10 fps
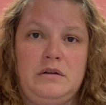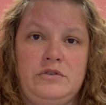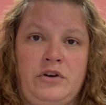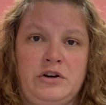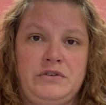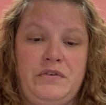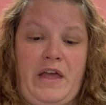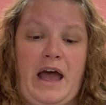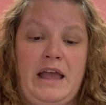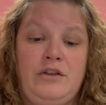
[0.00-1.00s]
charge for
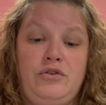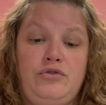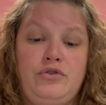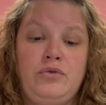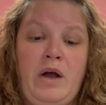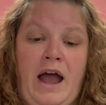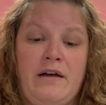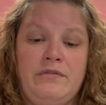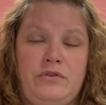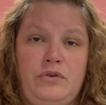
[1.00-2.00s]
that. And you do
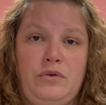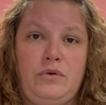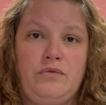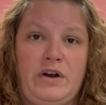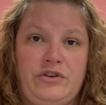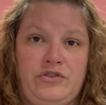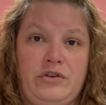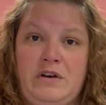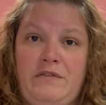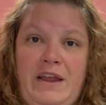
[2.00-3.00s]
have to register
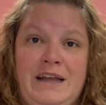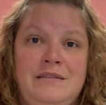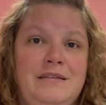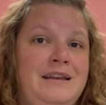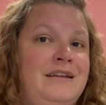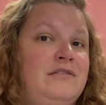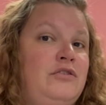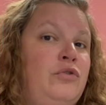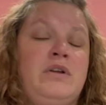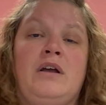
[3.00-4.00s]
in advance. And
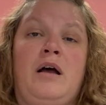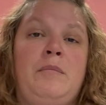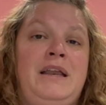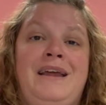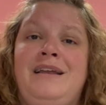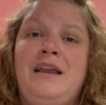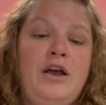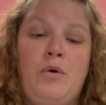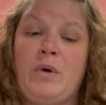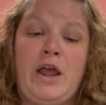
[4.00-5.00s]
you can come in
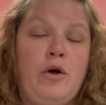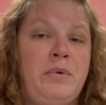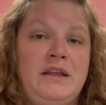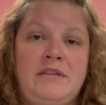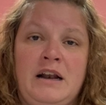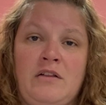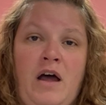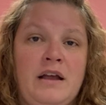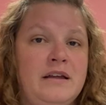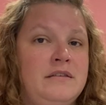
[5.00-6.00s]
when I open at 10
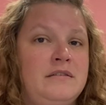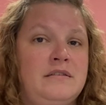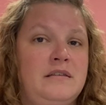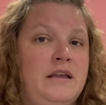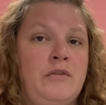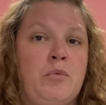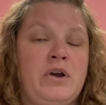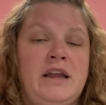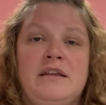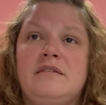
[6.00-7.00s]
o'clock in the
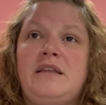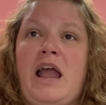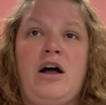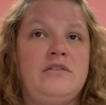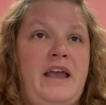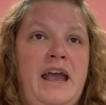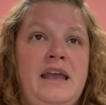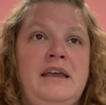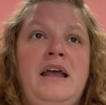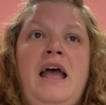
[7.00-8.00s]
morning and stay all
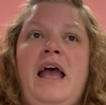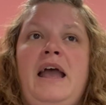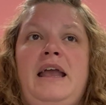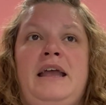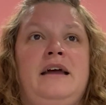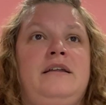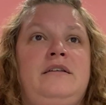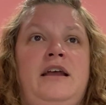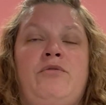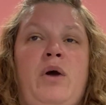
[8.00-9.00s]
day.
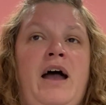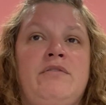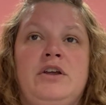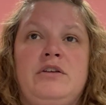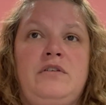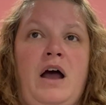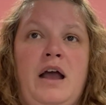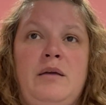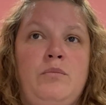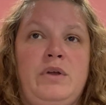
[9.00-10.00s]
And if we're having a good
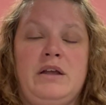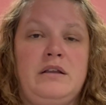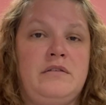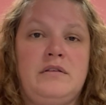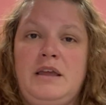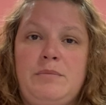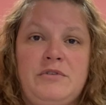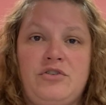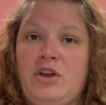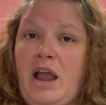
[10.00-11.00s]
time, we can keep
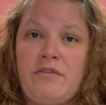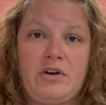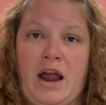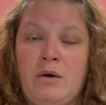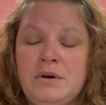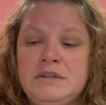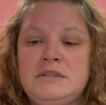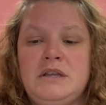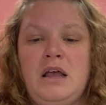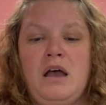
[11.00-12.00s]
stitching after hours.